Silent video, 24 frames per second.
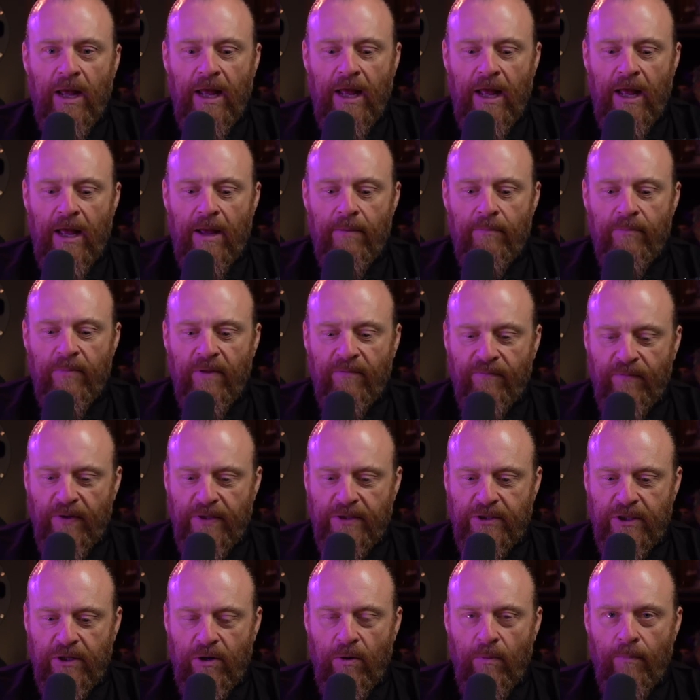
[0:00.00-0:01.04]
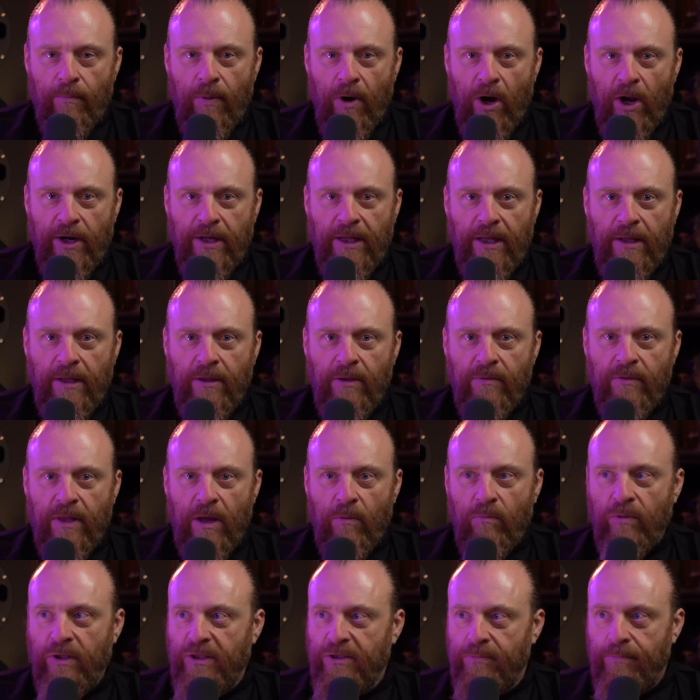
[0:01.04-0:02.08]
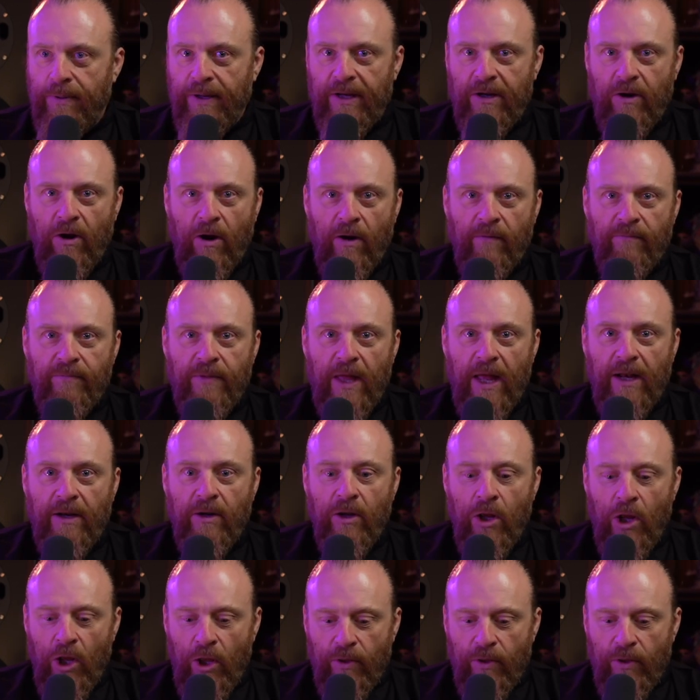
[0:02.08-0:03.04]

um, the physical body that we speak of, that